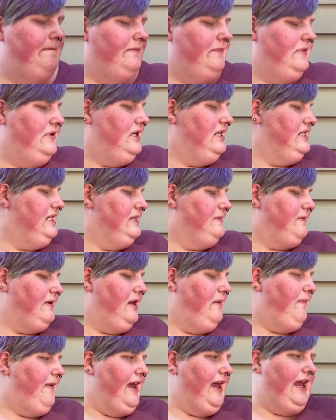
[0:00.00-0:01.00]
this is pretty
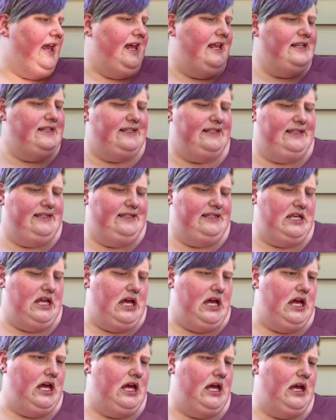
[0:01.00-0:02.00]
big. It's
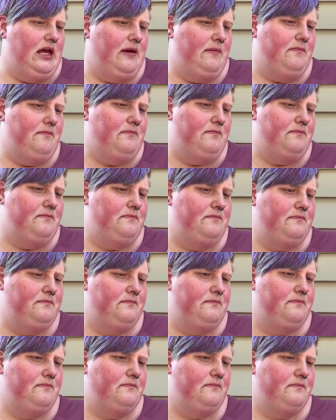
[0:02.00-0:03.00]

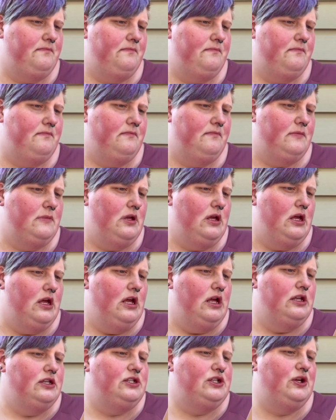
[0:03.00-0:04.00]

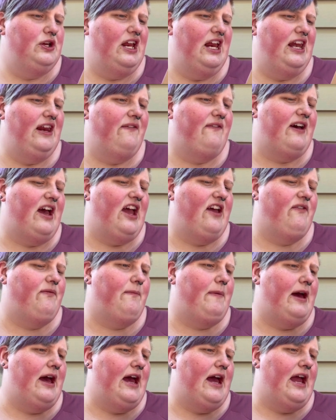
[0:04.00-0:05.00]
$2.95
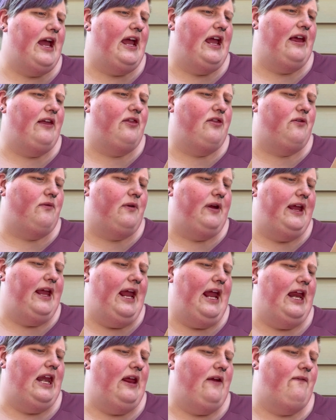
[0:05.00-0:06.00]
by
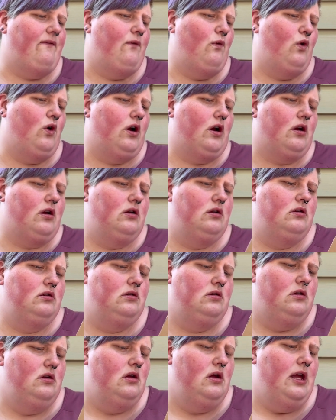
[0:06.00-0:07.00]
$3.84,
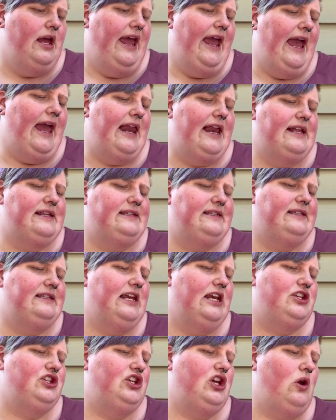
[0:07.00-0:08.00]
and it's
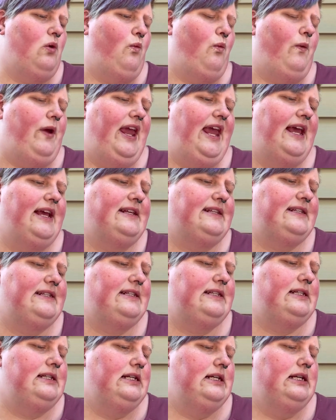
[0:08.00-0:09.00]
stitched in weeks.
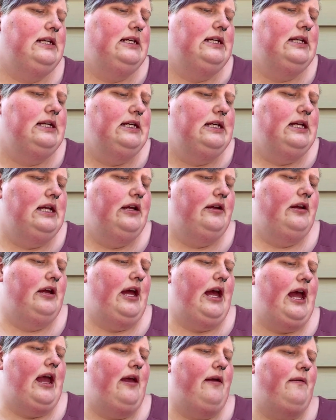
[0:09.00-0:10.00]

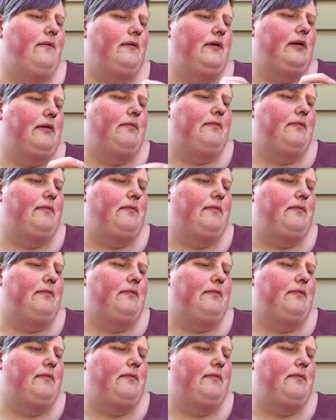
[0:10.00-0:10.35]
I will